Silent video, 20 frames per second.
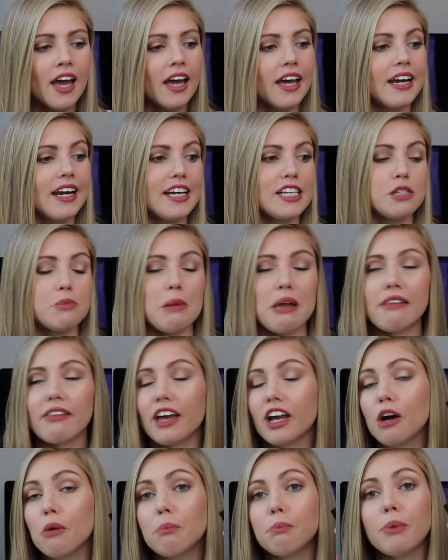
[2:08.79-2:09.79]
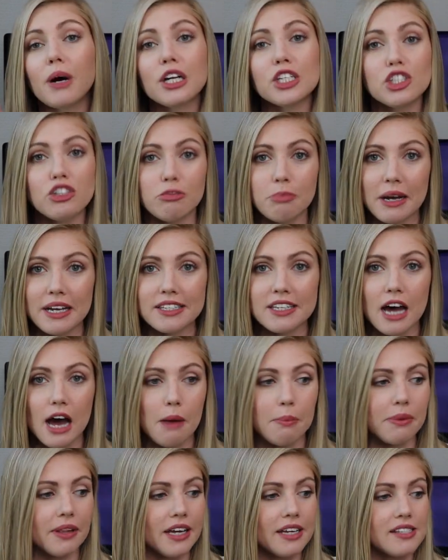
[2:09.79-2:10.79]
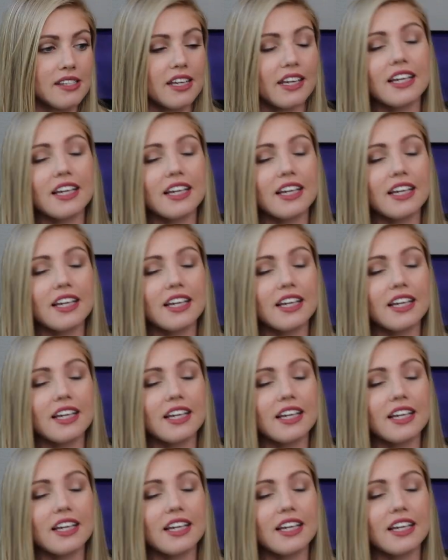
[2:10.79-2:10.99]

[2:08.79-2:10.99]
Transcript: It has made like a bunch of my top lists.